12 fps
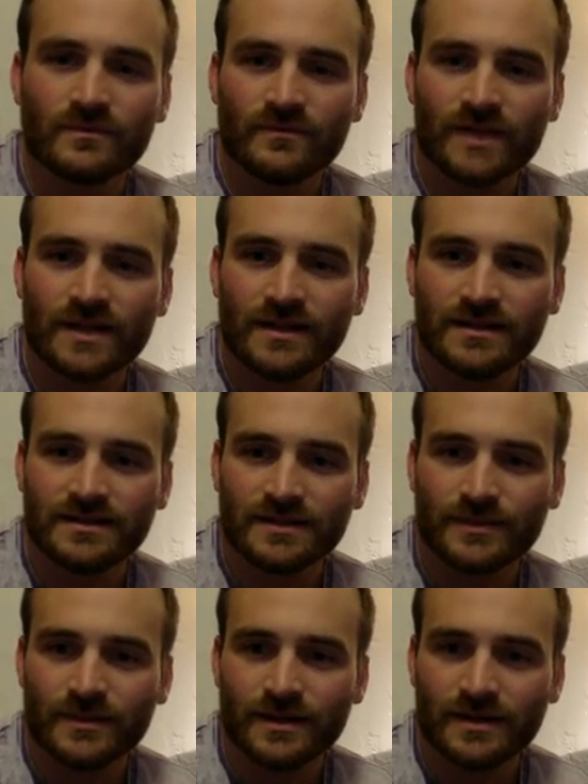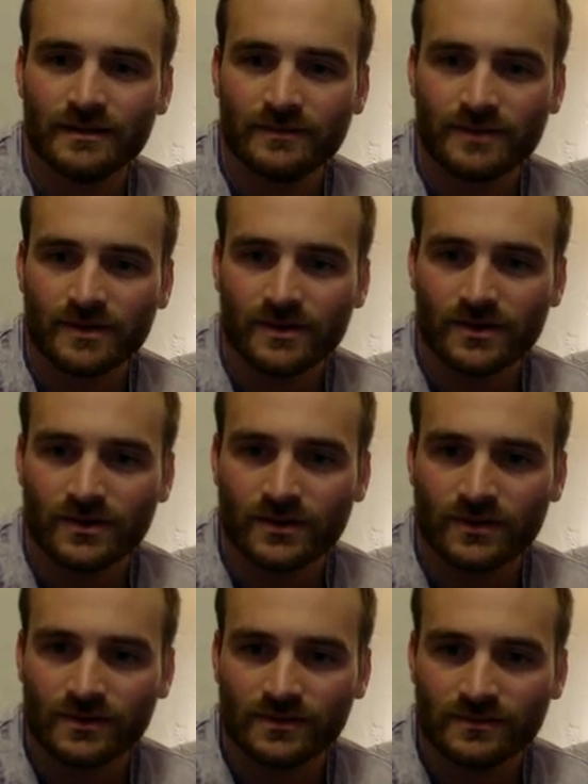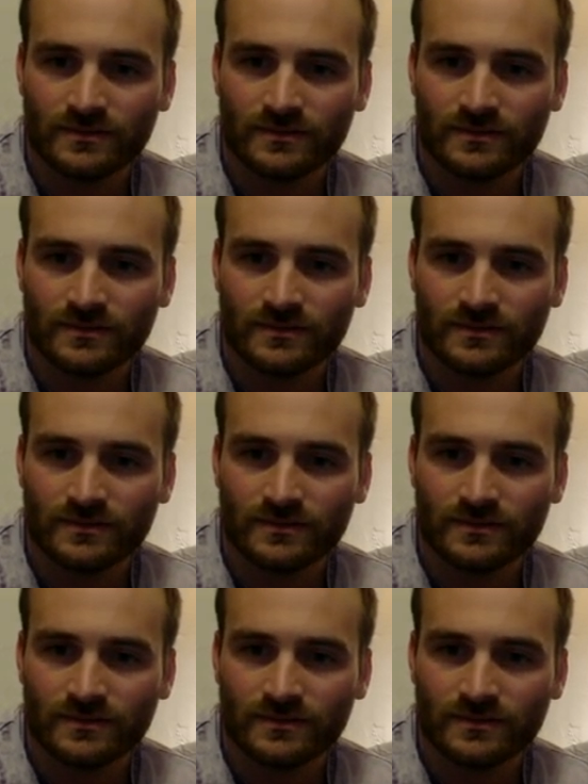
finding the subreddit called